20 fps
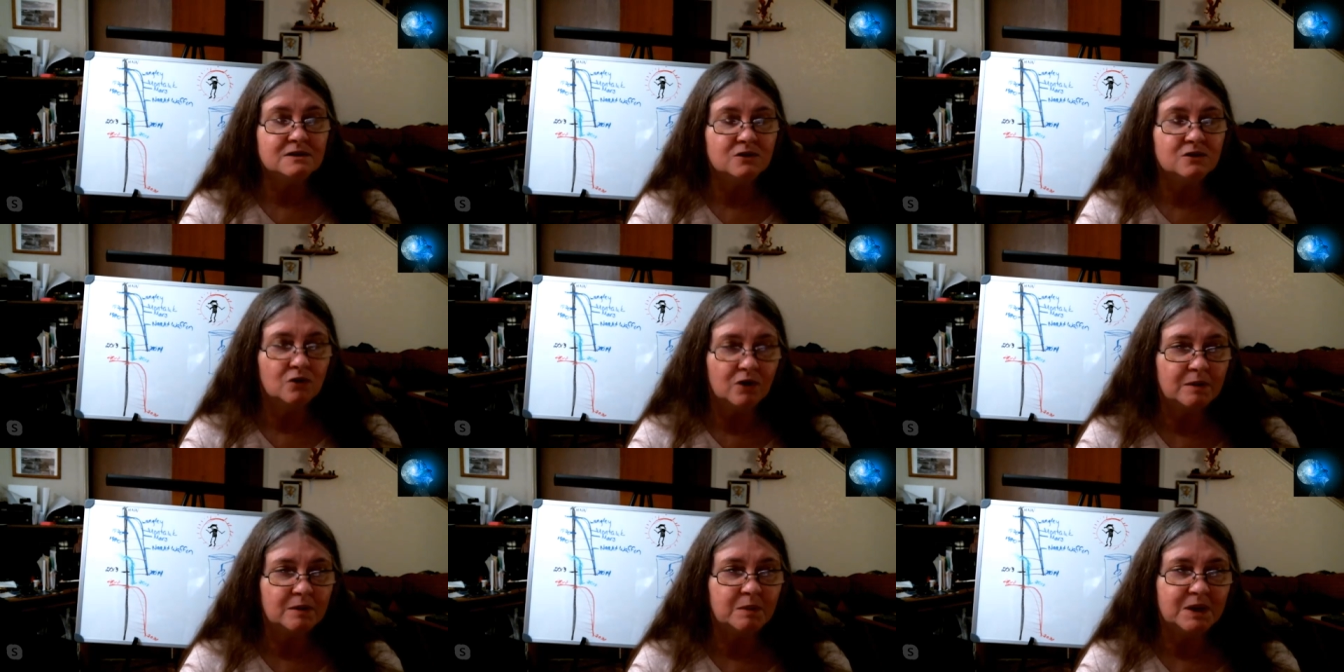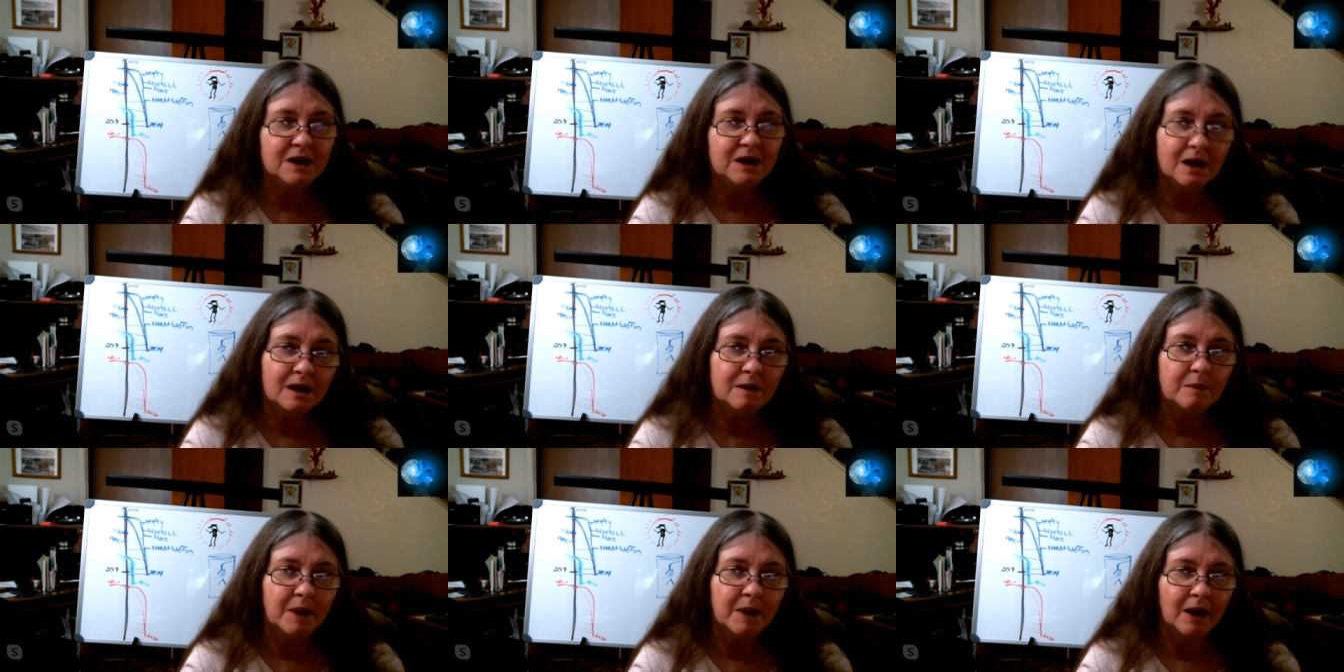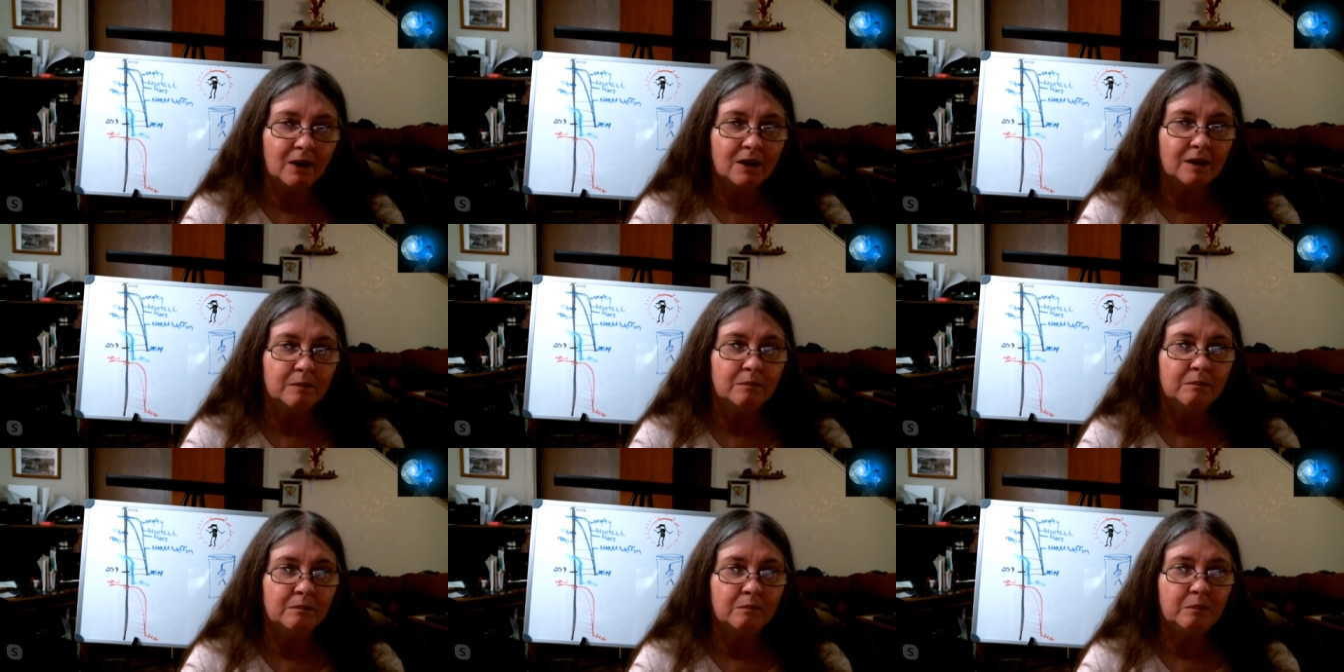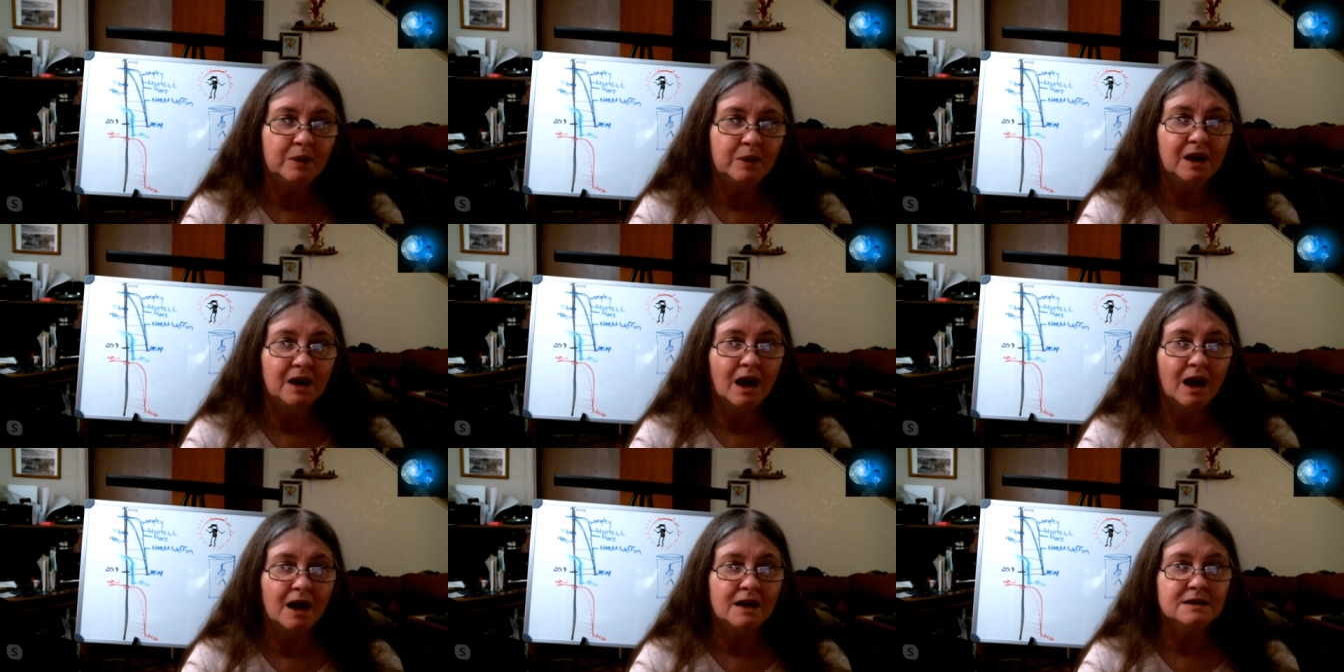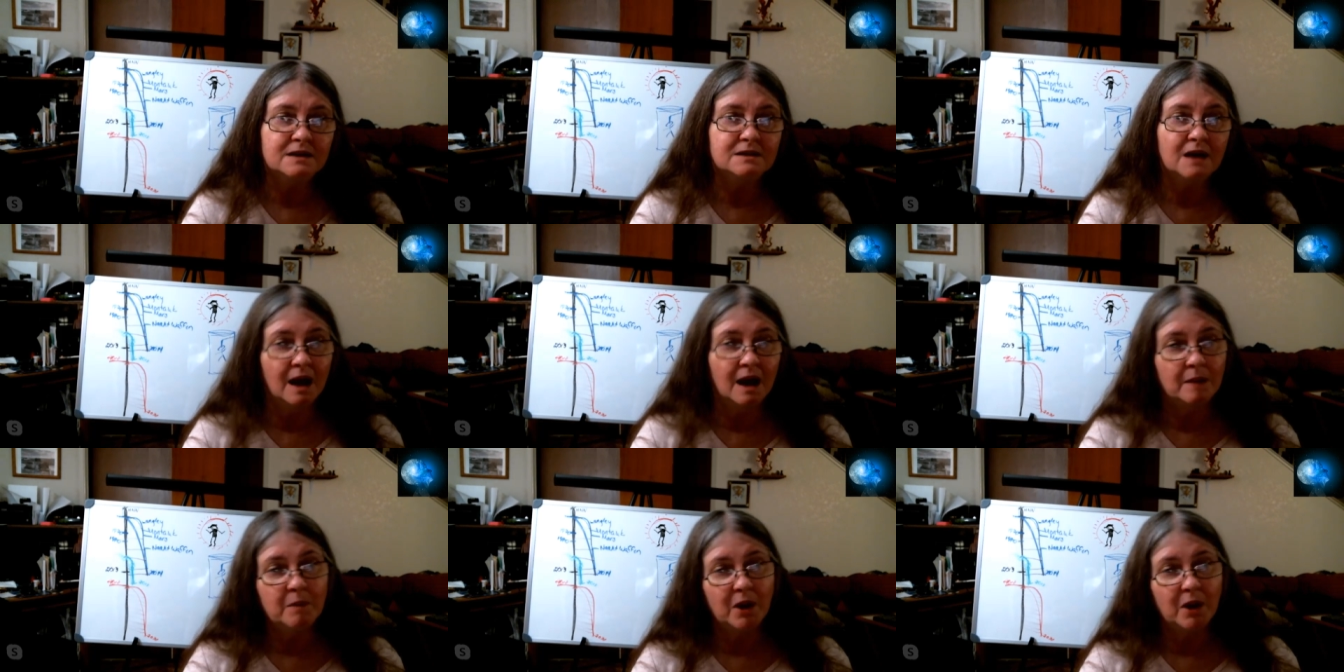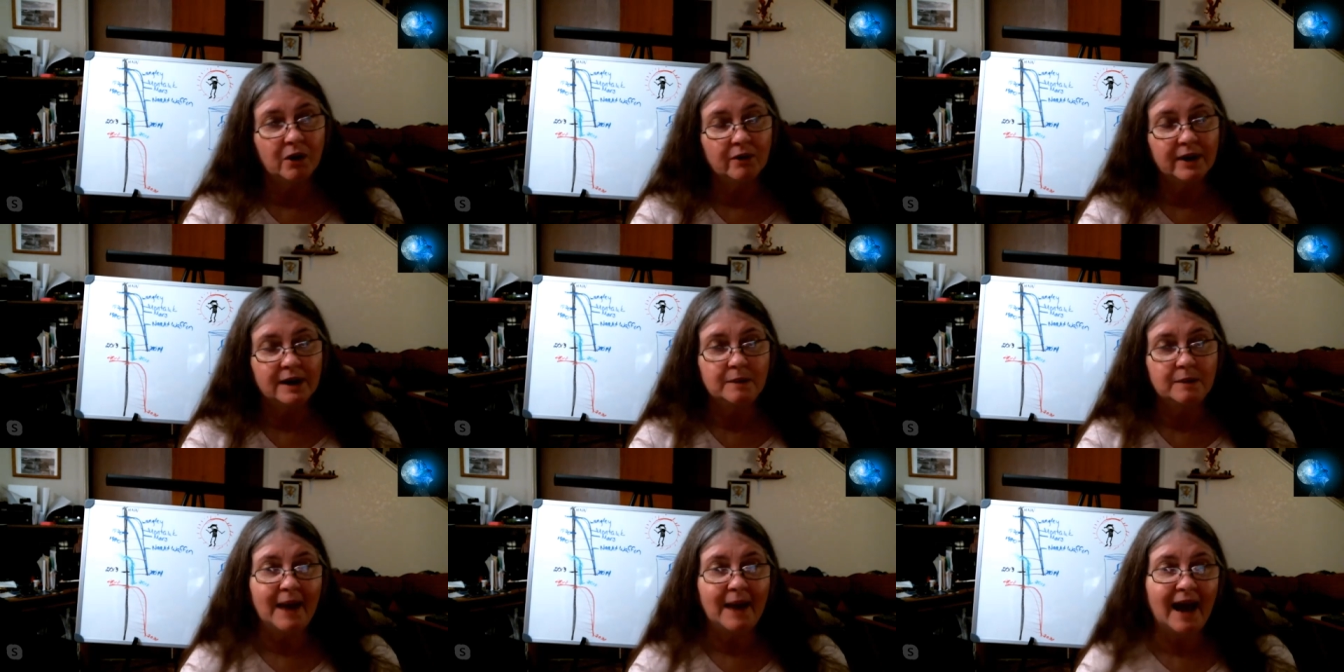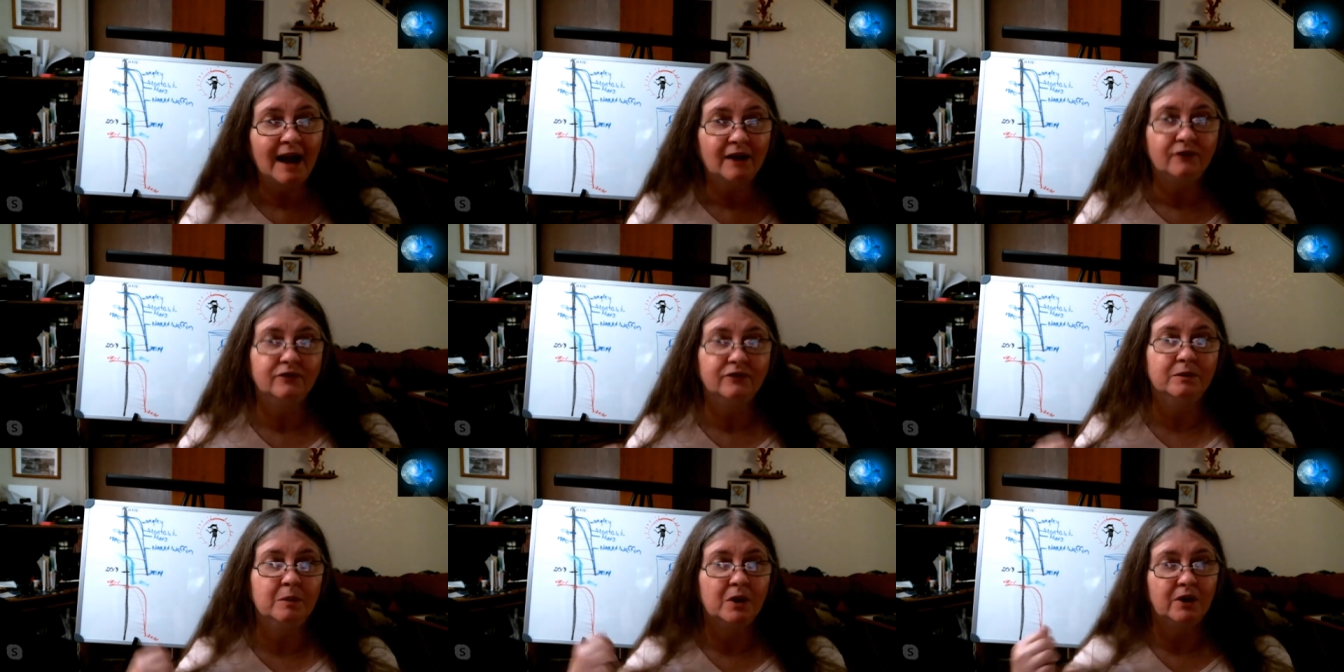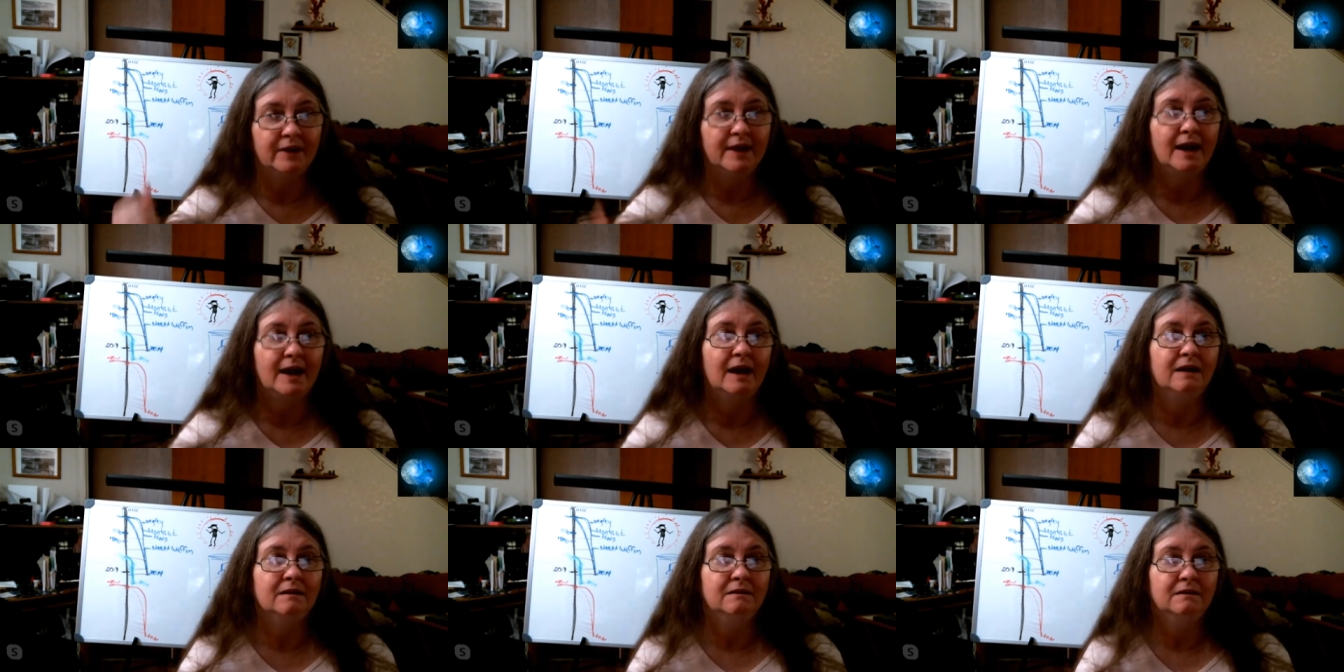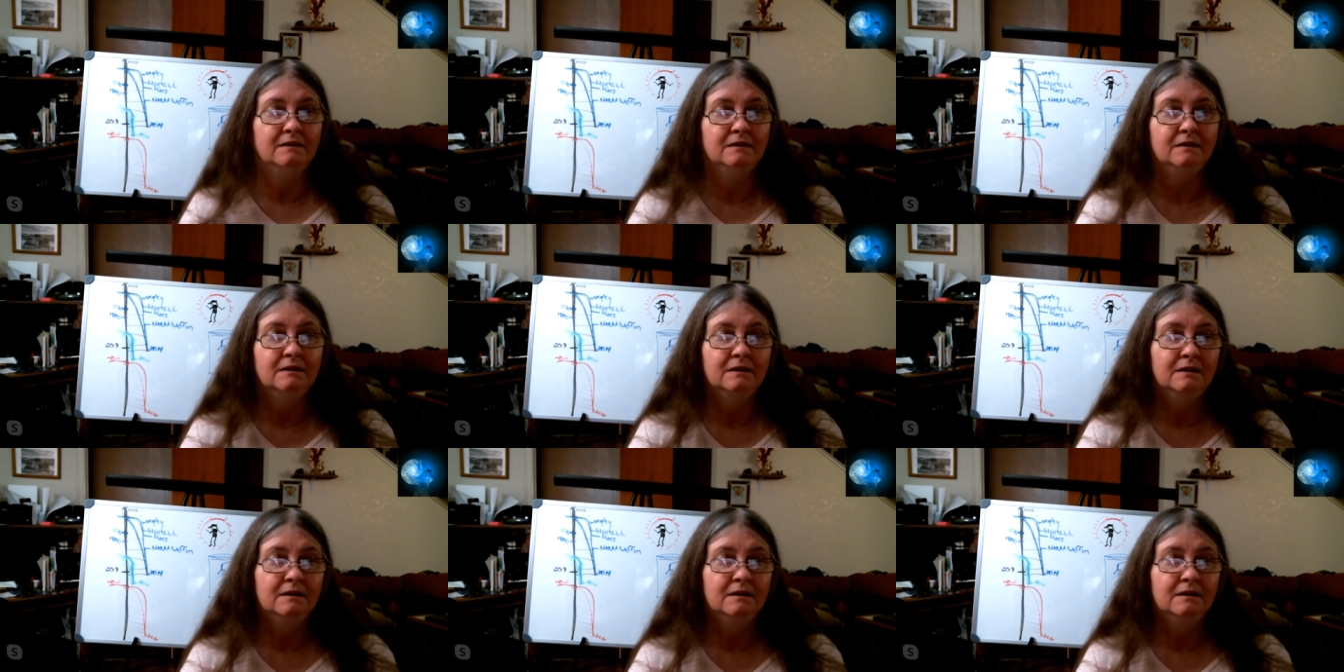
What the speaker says: nothing's going to be done about him because I'm already back from all that.